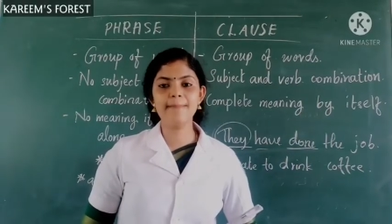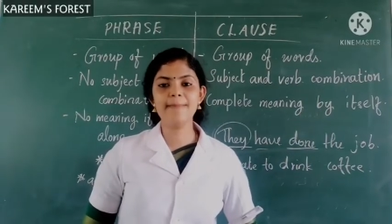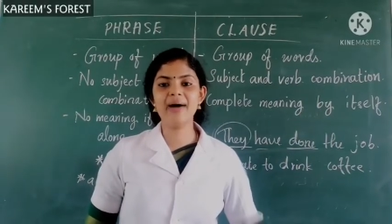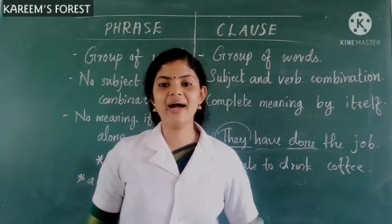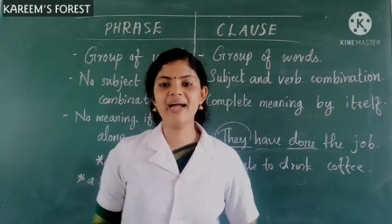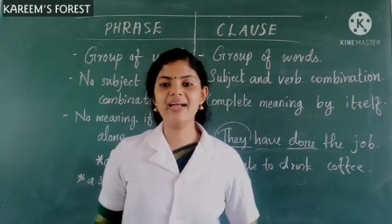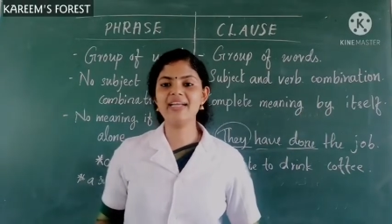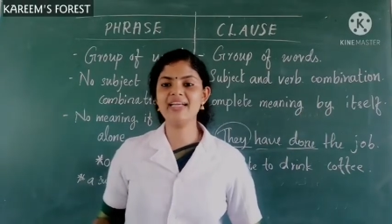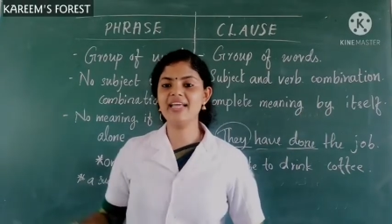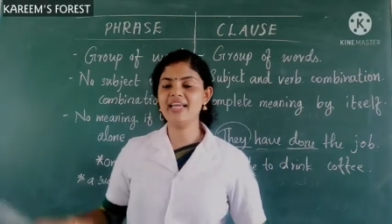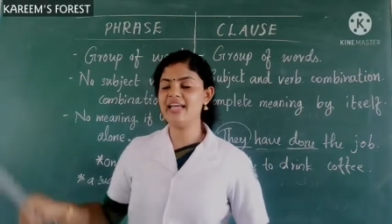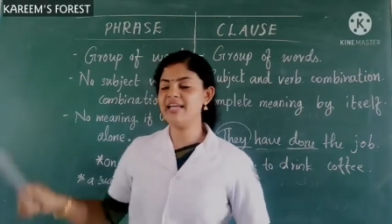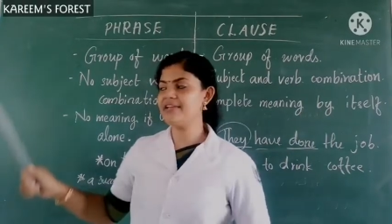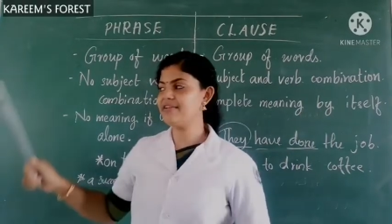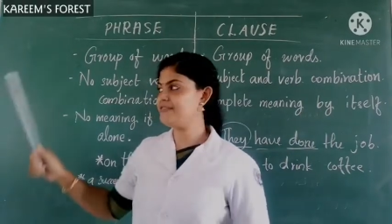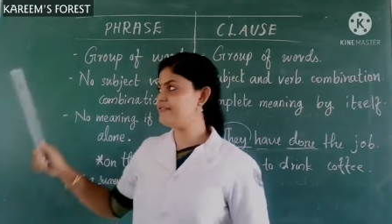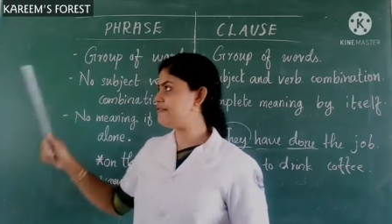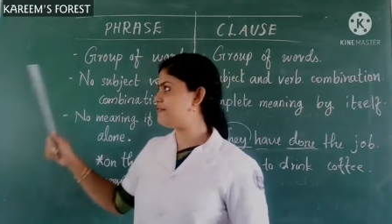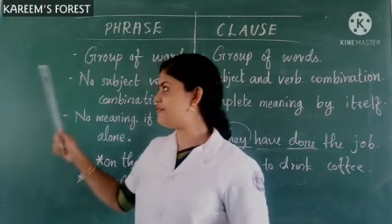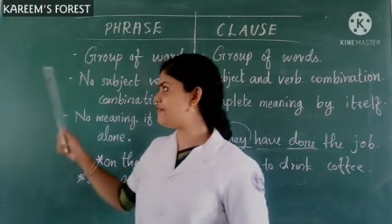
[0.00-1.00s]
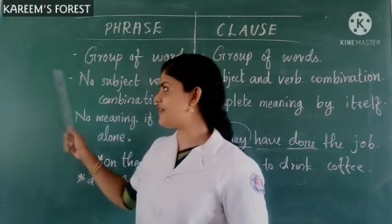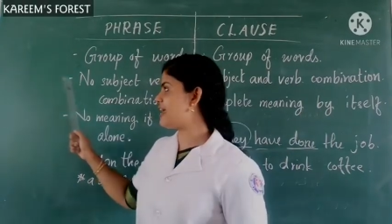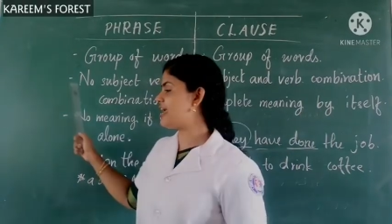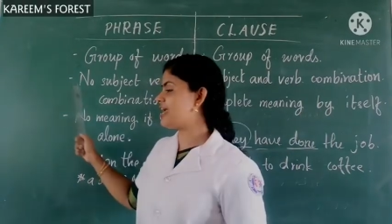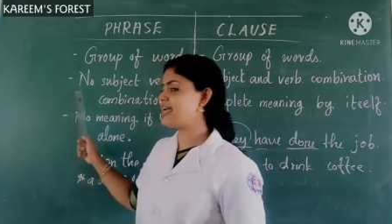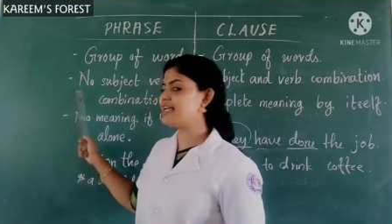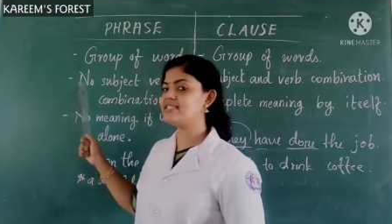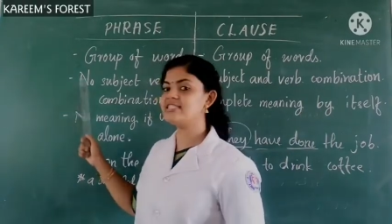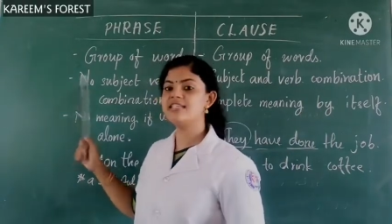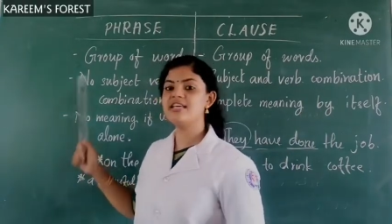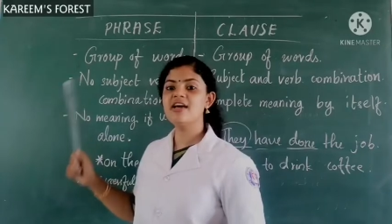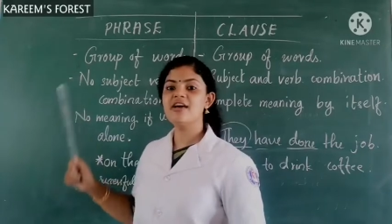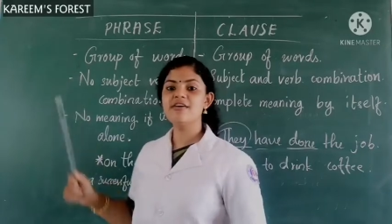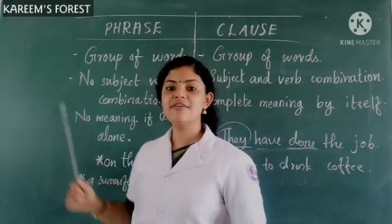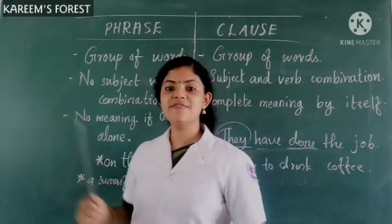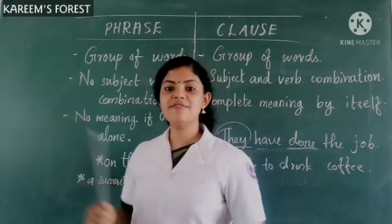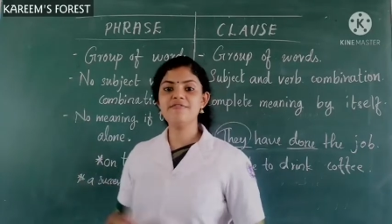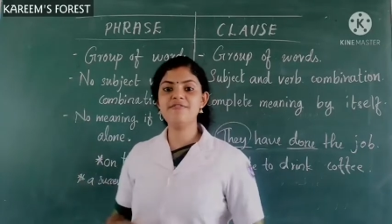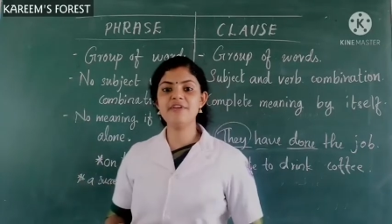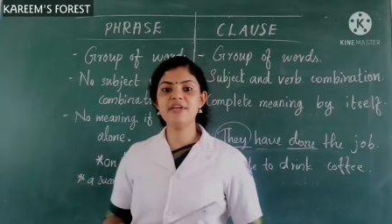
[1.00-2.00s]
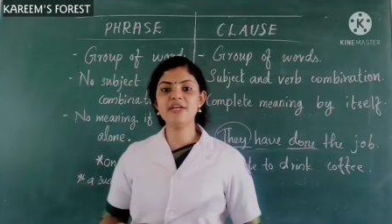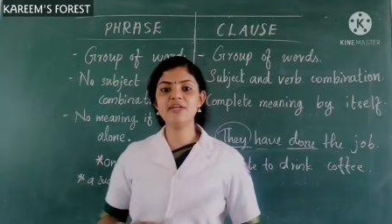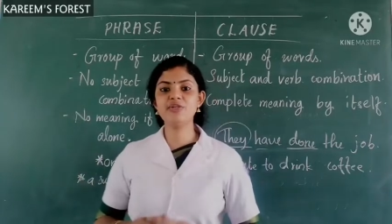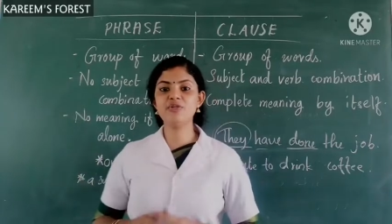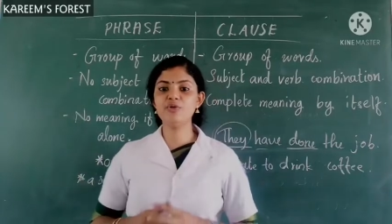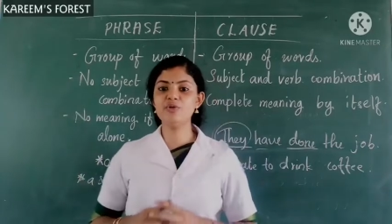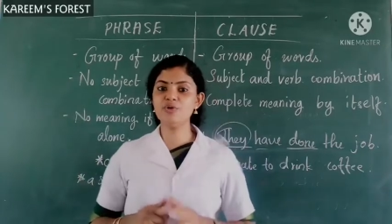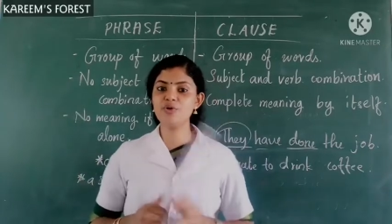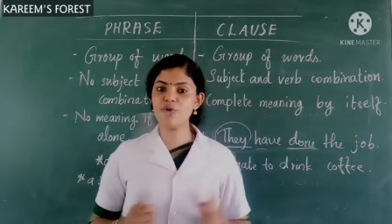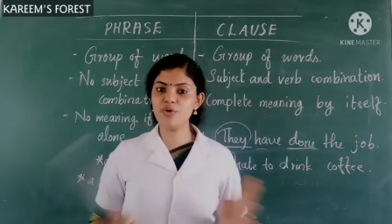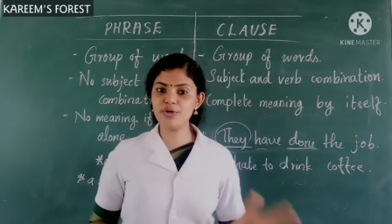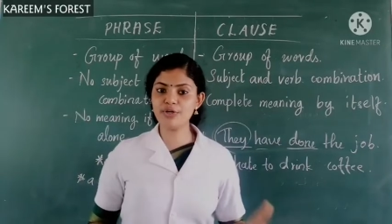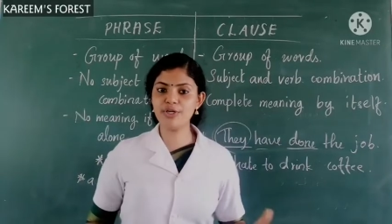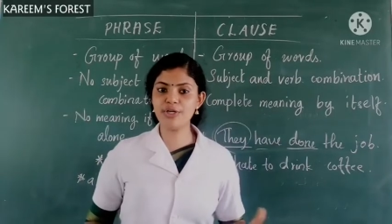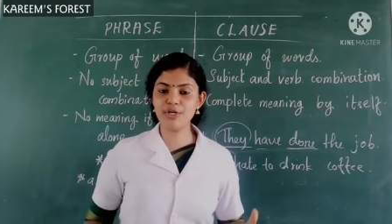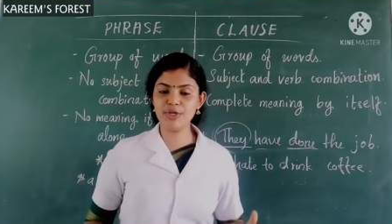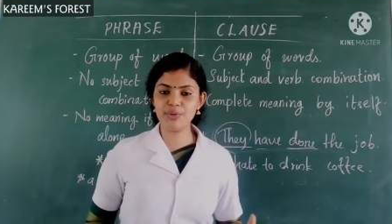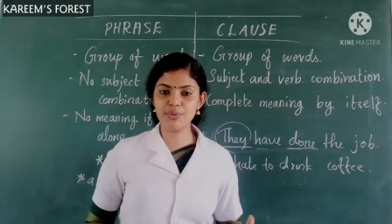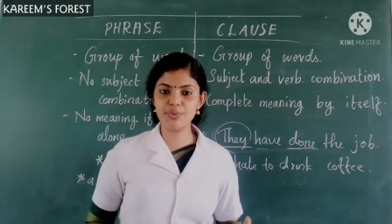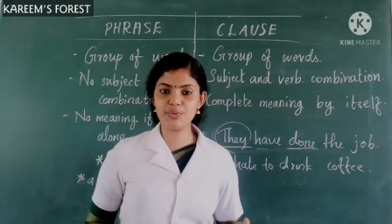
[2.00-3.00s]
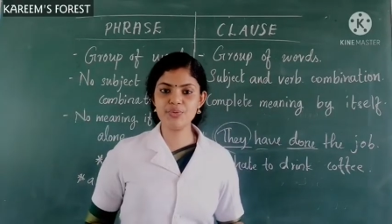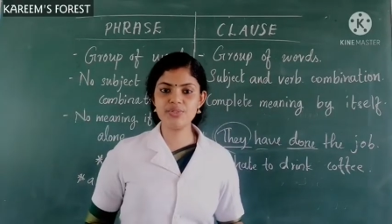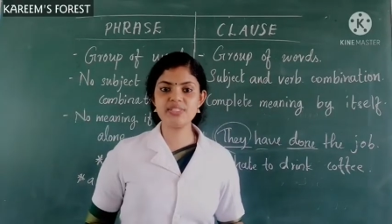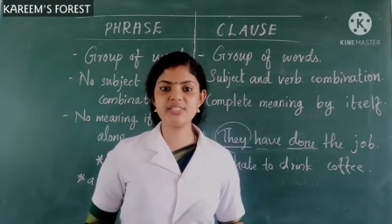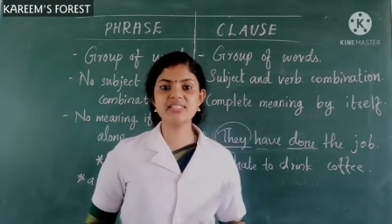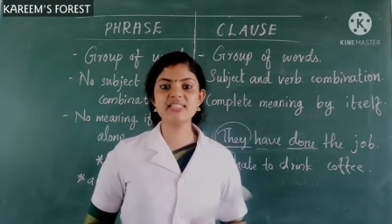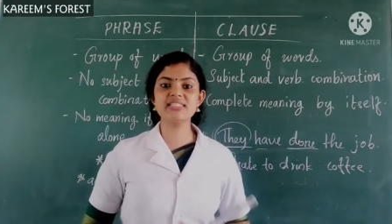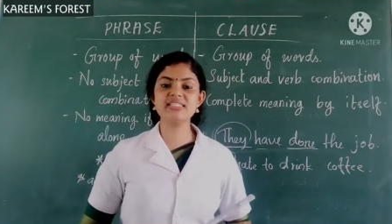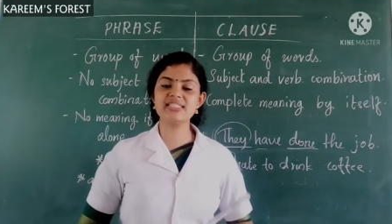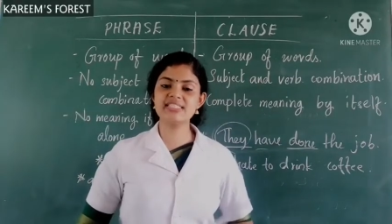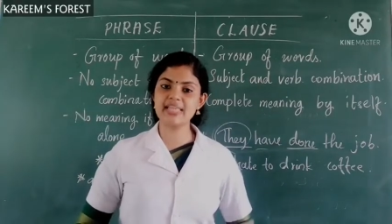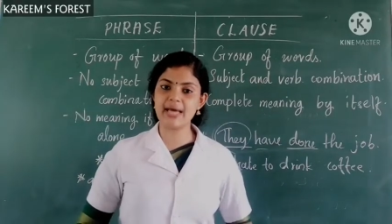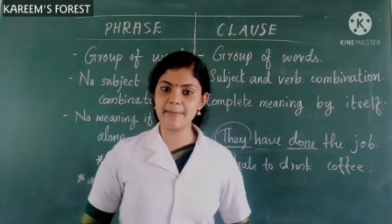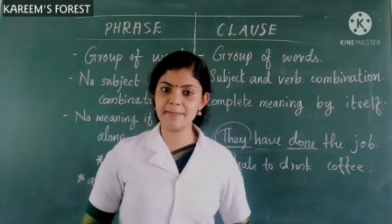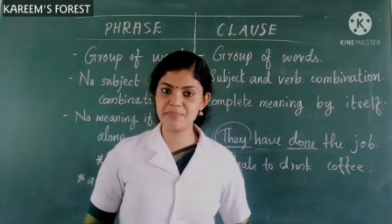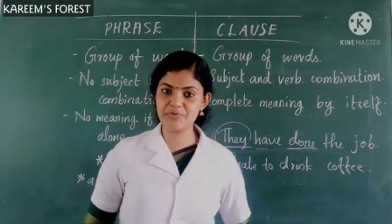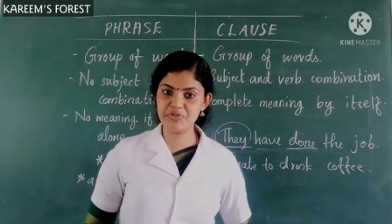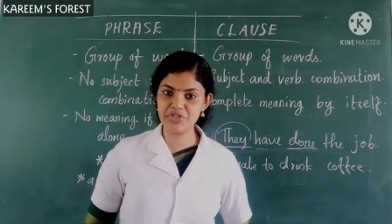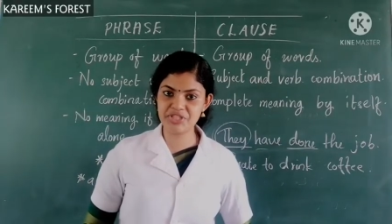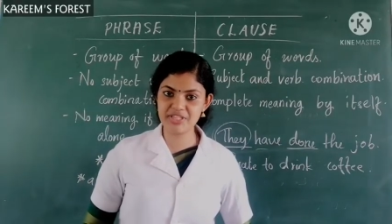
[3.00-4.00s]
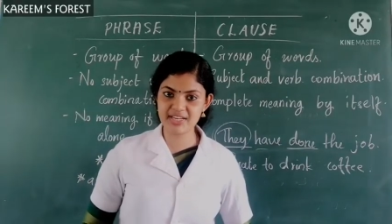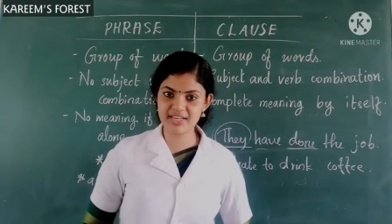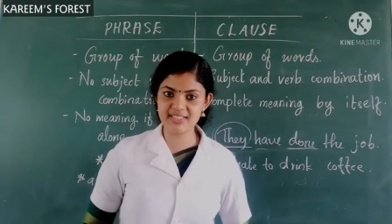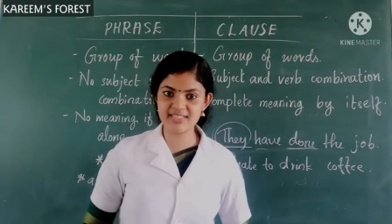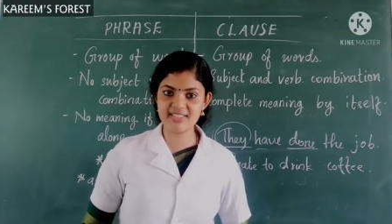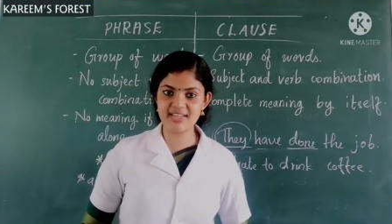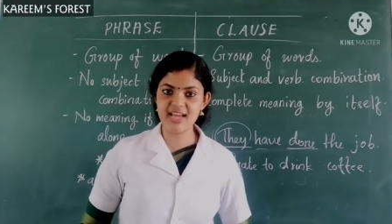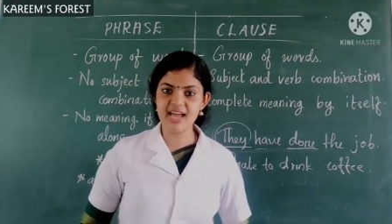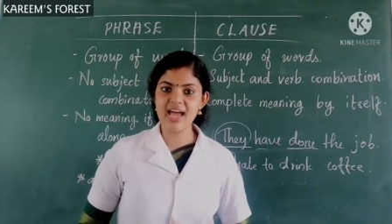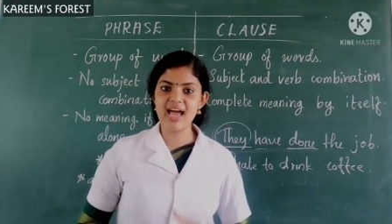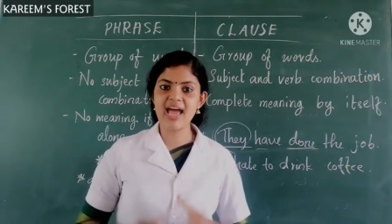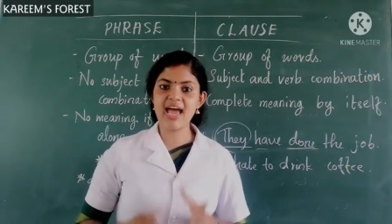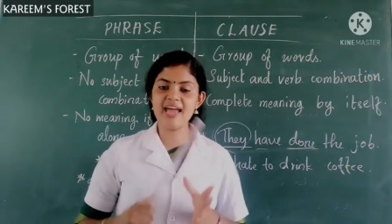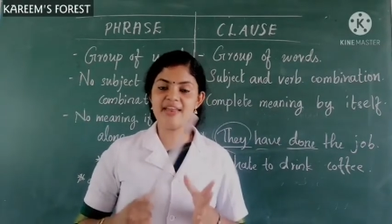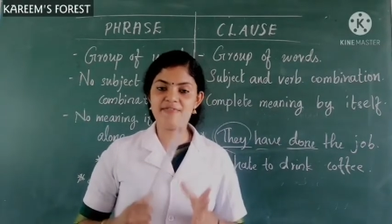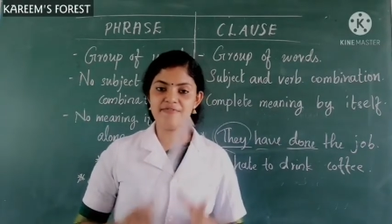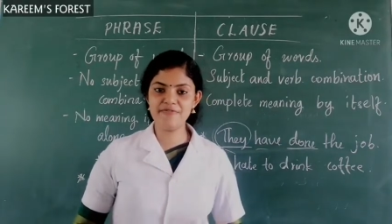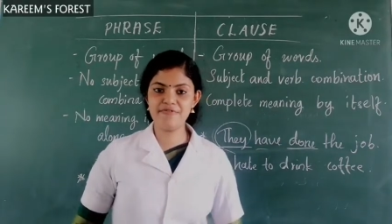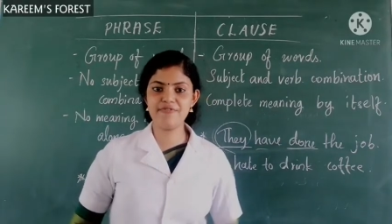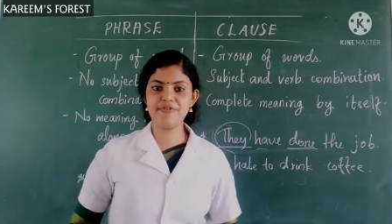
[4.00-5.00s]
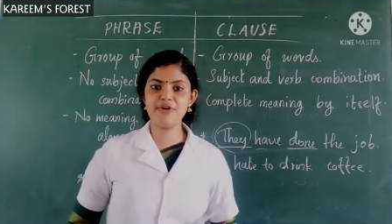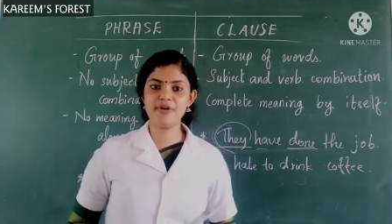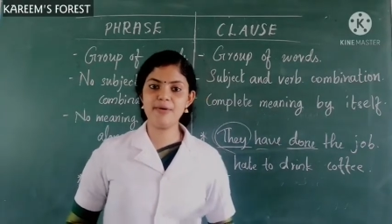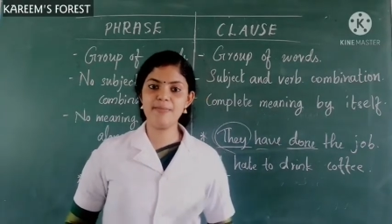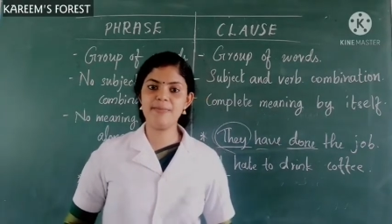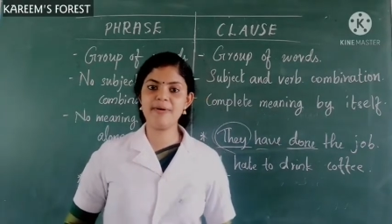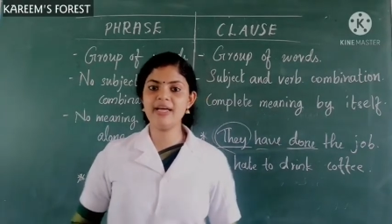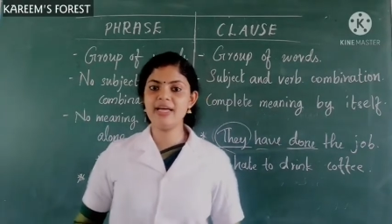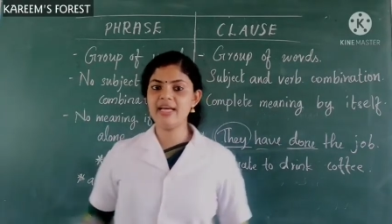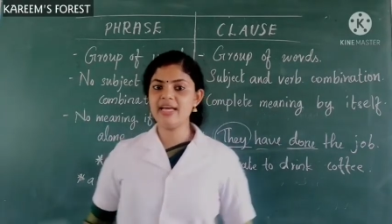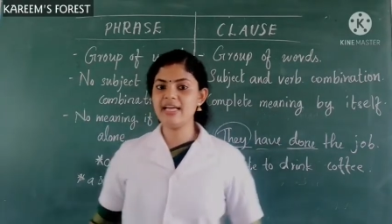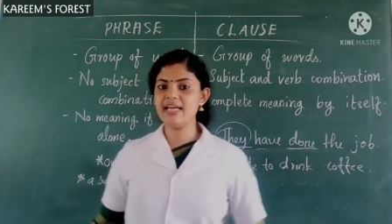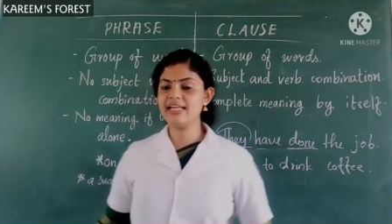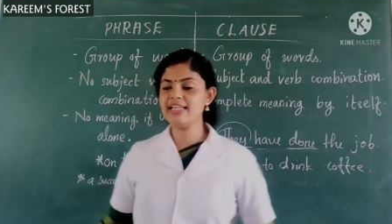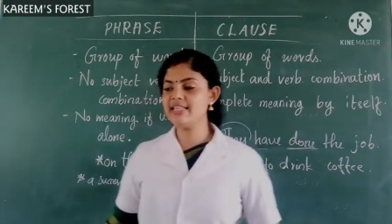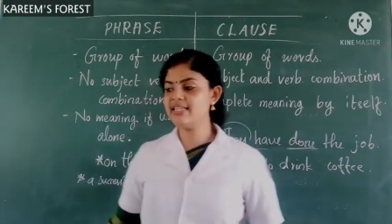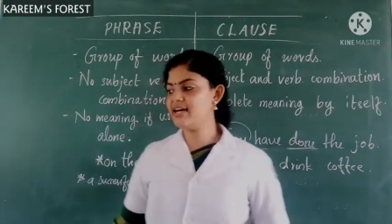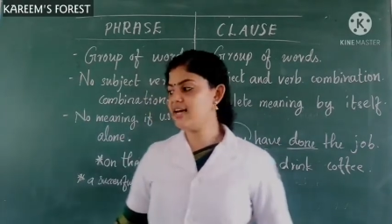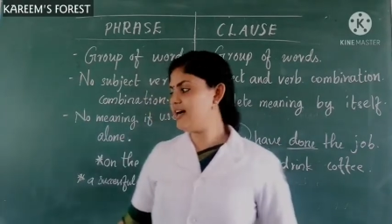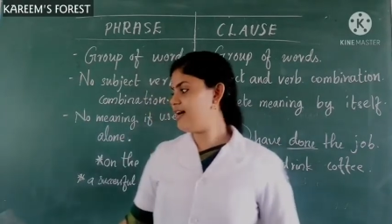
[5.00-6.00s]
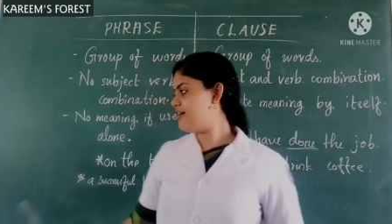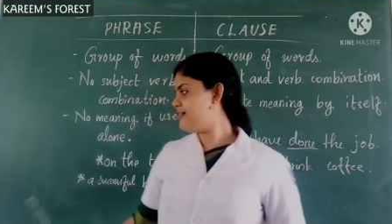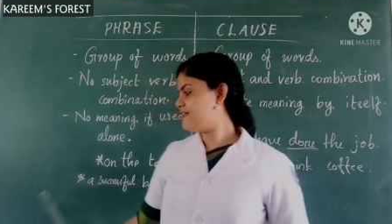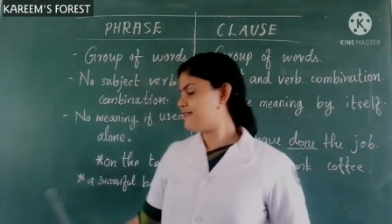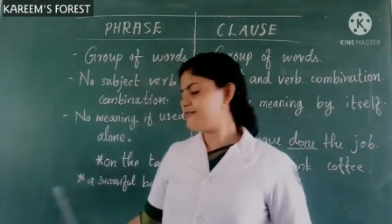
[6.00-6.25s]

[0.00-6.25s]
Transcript: But in phrase, we do not use subject and verb in the